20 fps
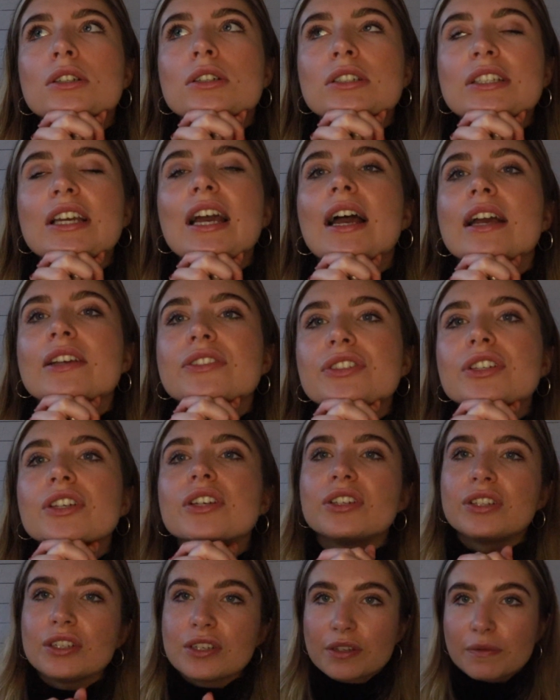Yeah, so you
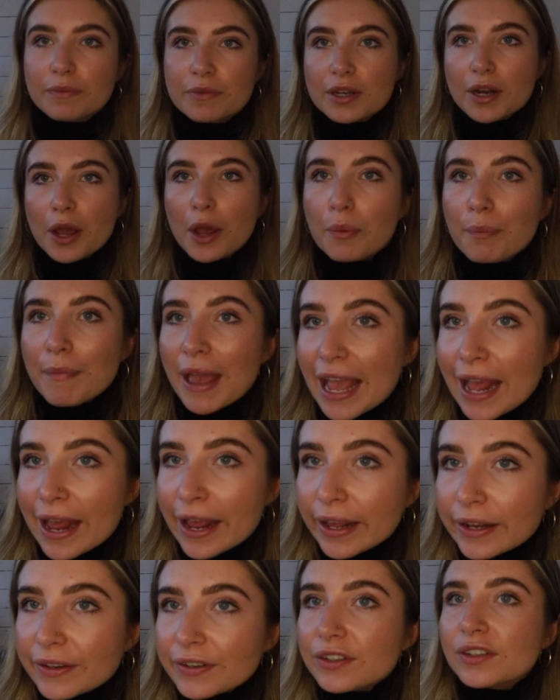could do something
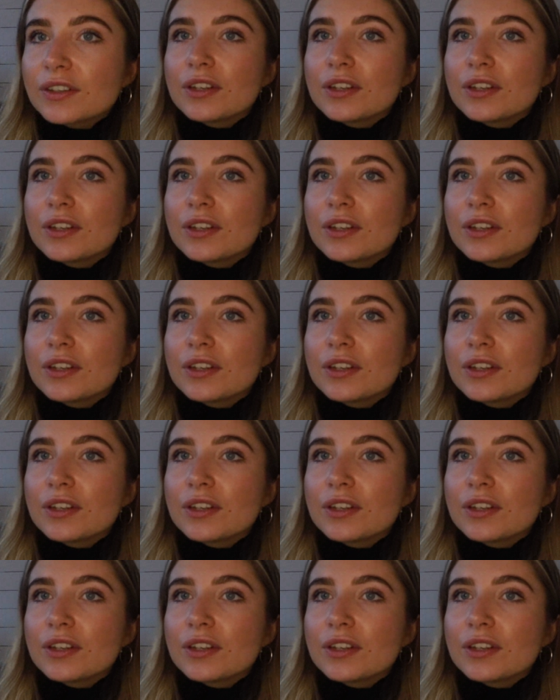homemade, you could